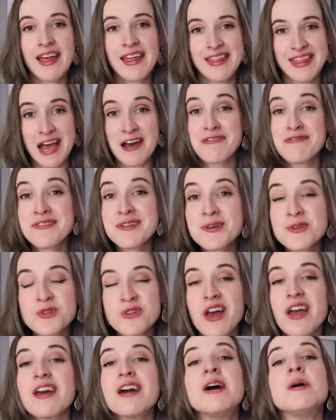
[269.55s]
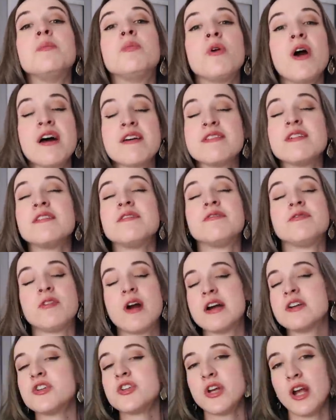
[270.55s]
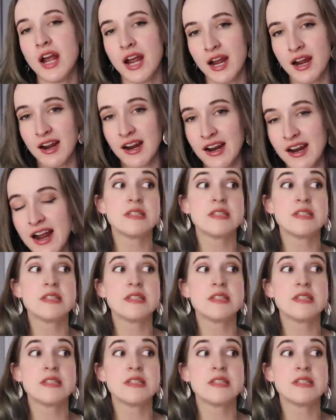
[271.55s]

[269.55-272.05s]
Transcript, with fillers: That feels like a breath of fresh air.